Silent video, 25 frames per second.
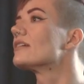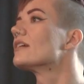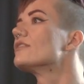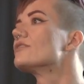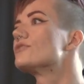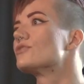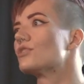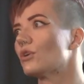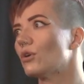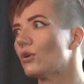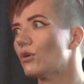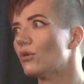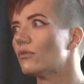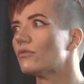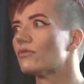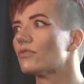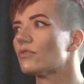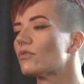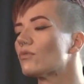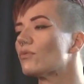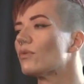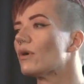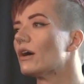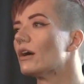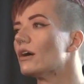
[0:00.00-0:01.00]
into
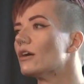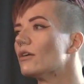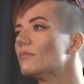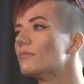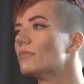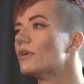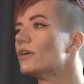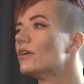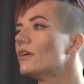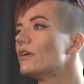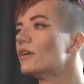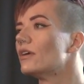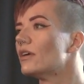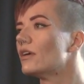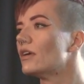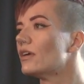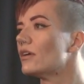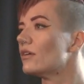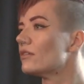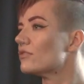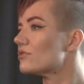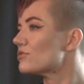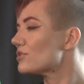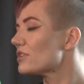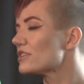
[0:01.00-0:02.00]
overwhelm
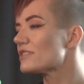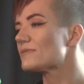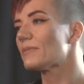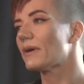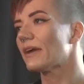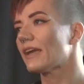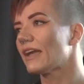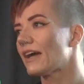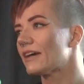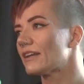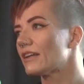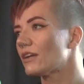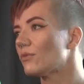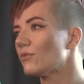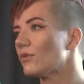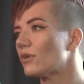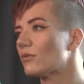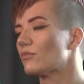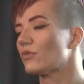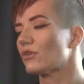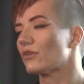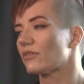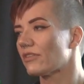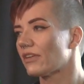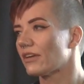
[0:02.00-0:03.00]
just by adding 1
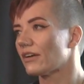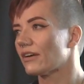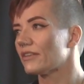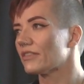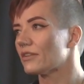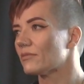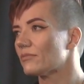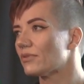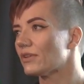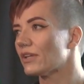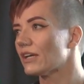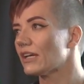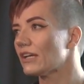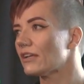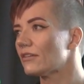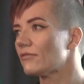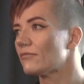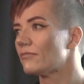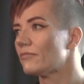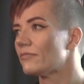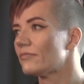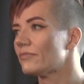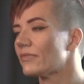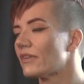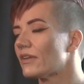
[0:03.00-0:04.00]
more thing on the plate.
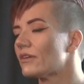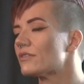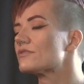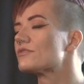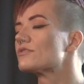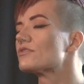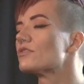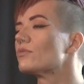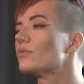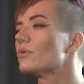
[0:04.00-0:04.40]
So